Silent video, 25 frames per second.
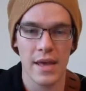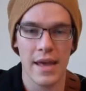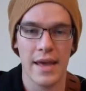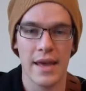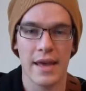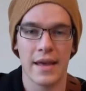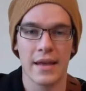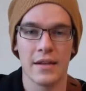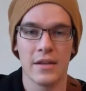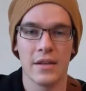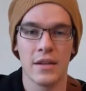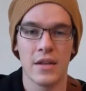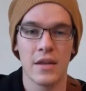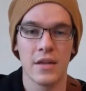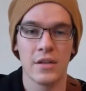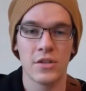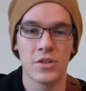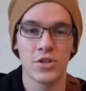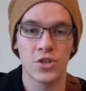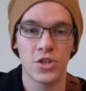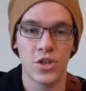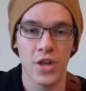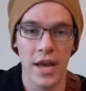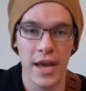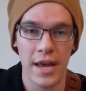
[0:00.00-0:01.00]
and
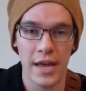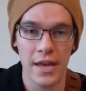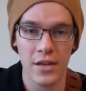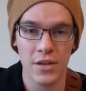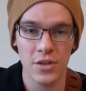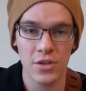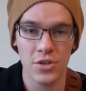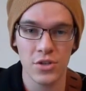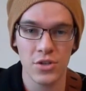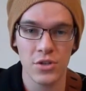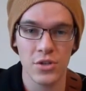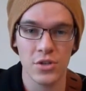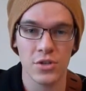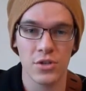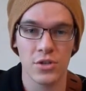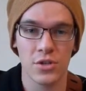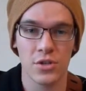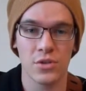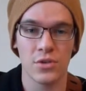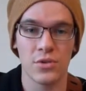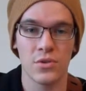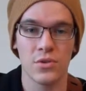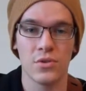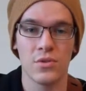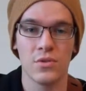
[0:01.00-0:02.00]
change
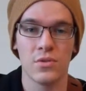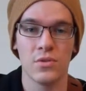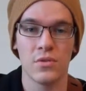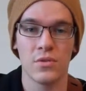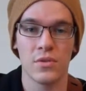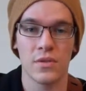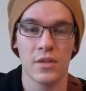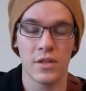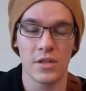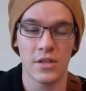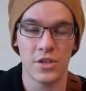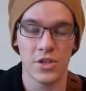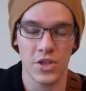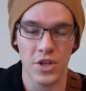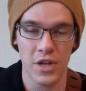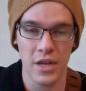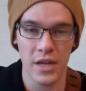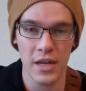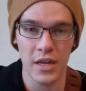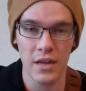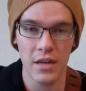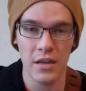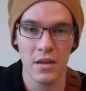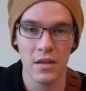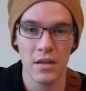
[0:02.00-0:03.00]
to the
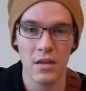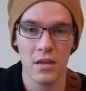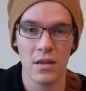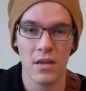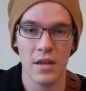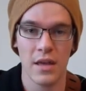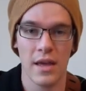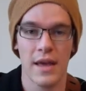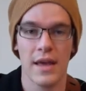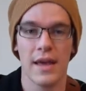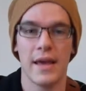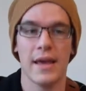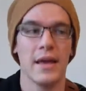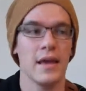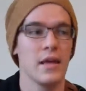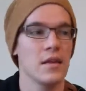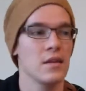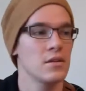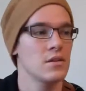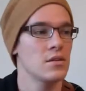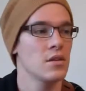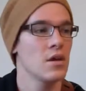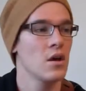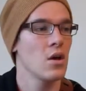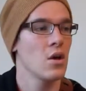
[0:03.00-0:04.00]
G
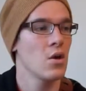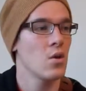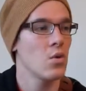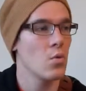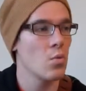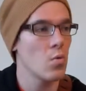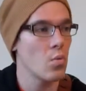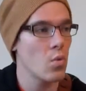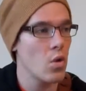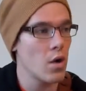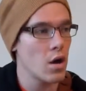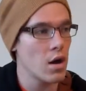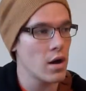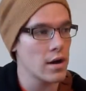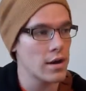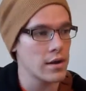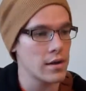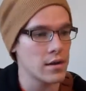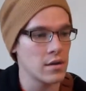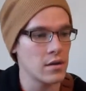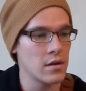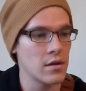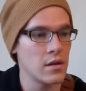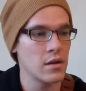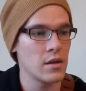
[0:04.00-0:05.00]
and 1
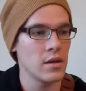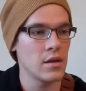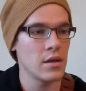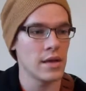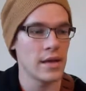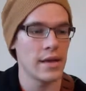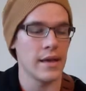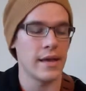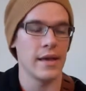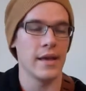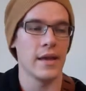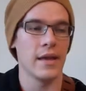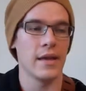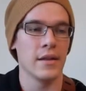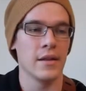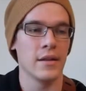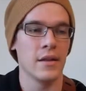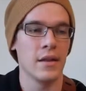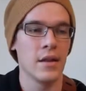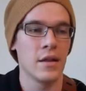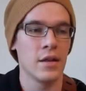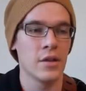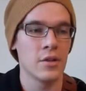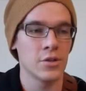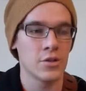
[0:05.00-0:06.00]
and
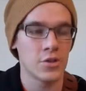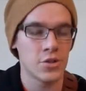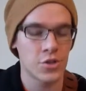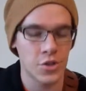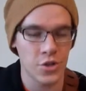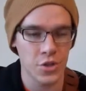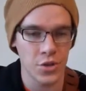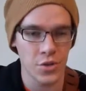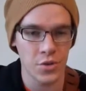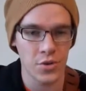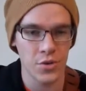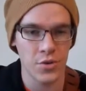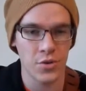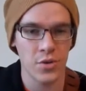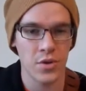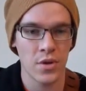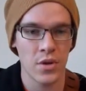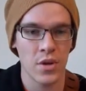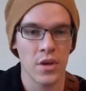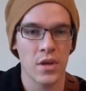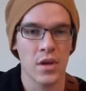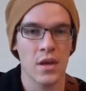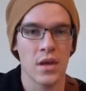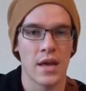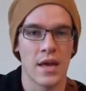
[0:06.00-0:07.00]
2
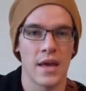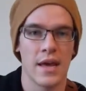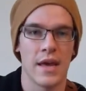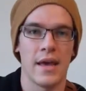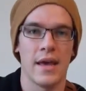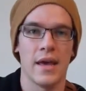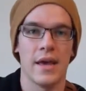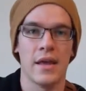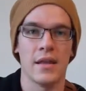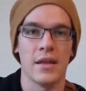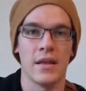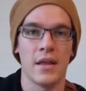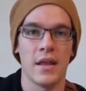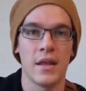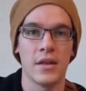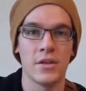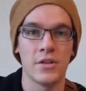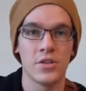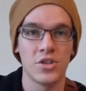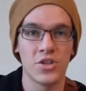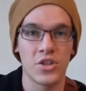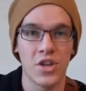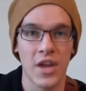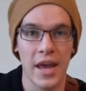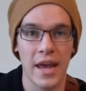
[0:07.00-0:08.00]
and
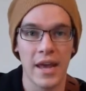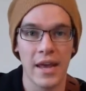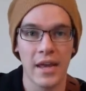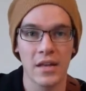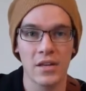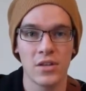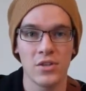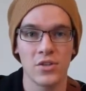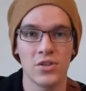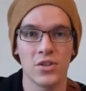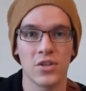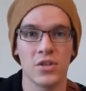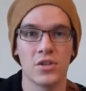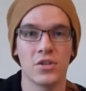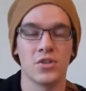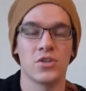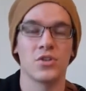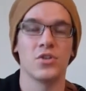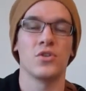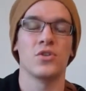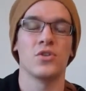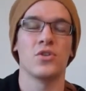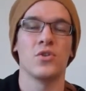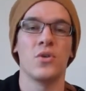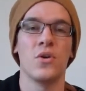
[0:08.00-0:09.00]
change
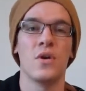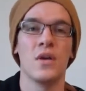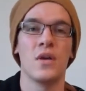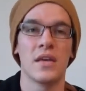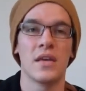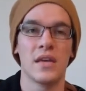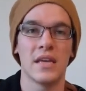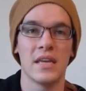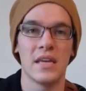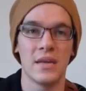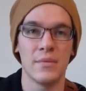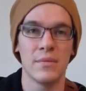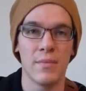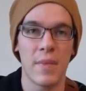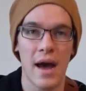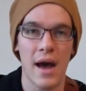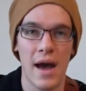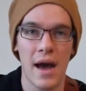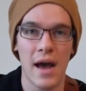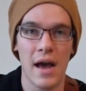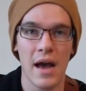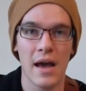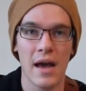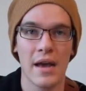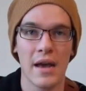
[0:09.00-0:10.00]
to E
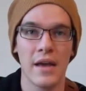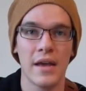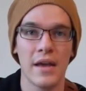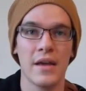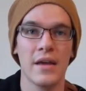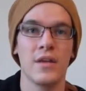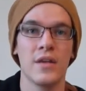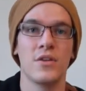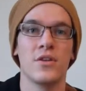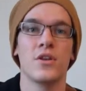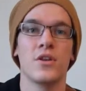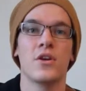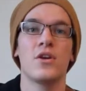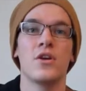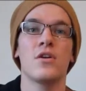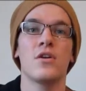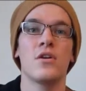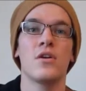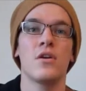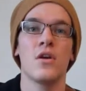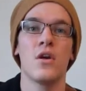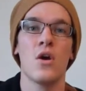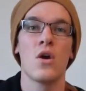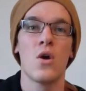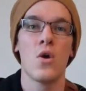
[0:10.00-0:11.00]
minor.
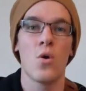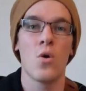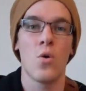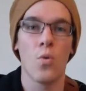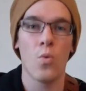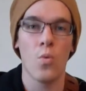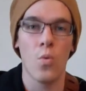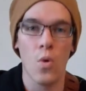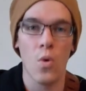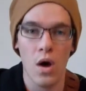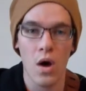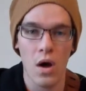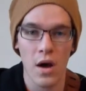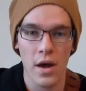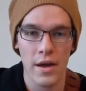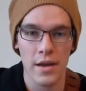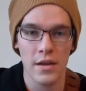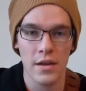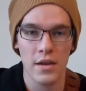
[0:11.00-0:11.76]
1